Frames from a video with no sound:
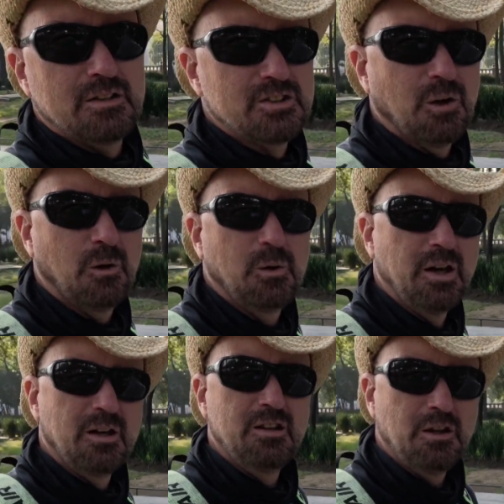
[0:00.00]
So
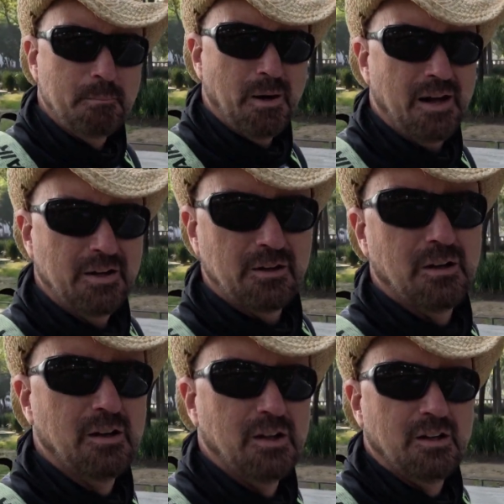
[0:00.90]
you can buy your
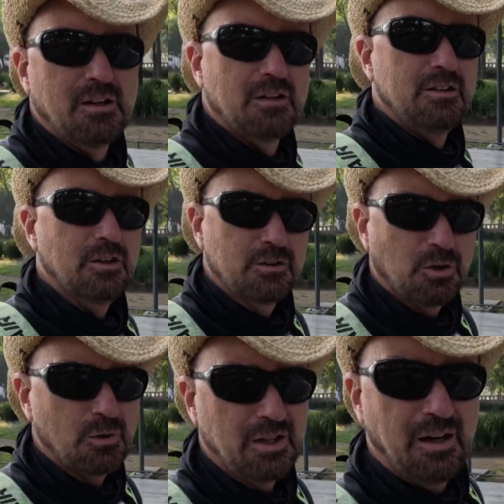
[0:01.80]

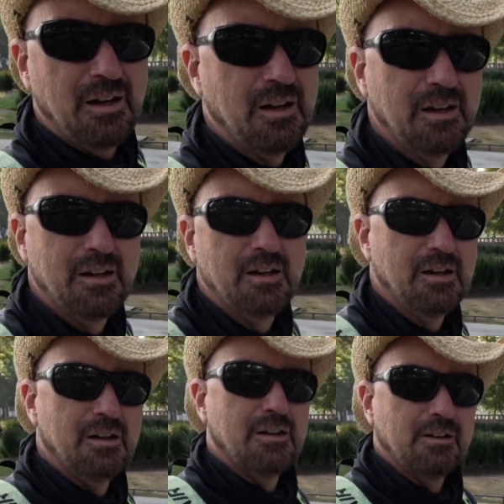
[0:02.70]
torta
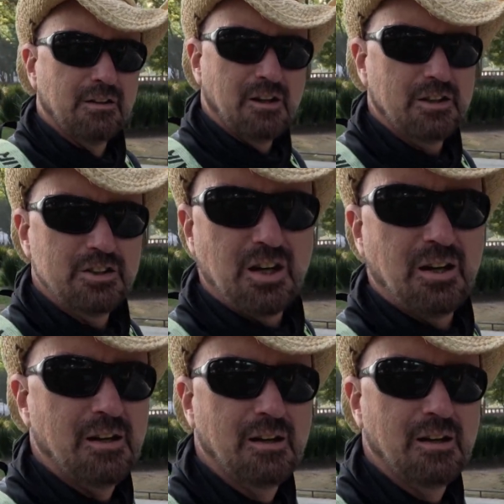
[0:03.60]
lunch